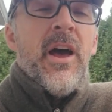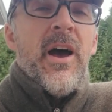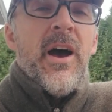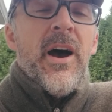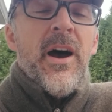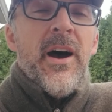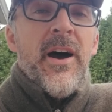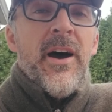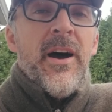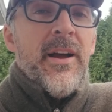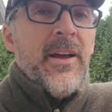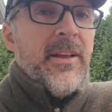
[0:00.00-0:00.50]

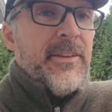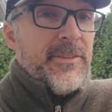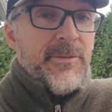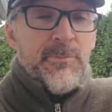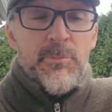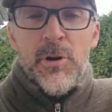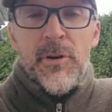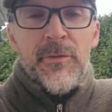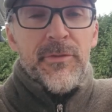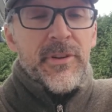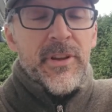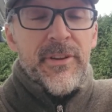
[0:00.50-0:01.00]
Uh, it's
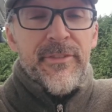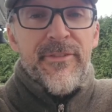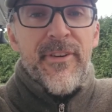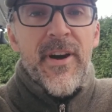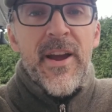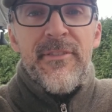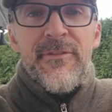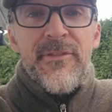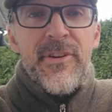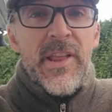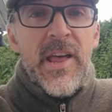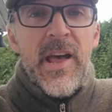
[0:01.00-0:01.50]
perfectly
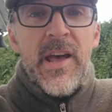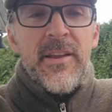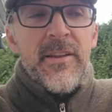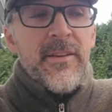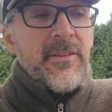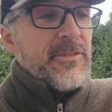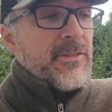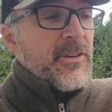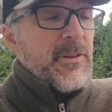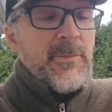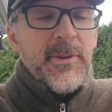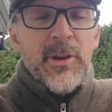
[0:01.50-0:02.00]
fine for that,
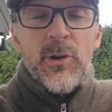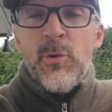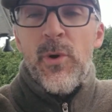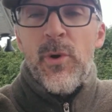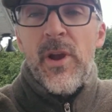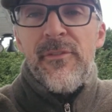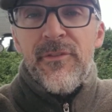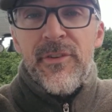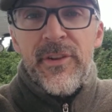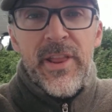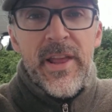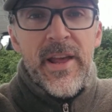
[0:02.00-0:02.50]
it's gonna be
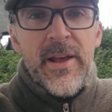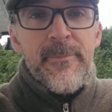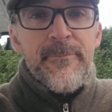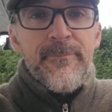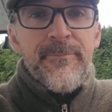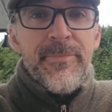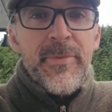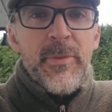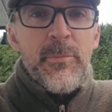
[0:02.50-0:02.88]
great for that.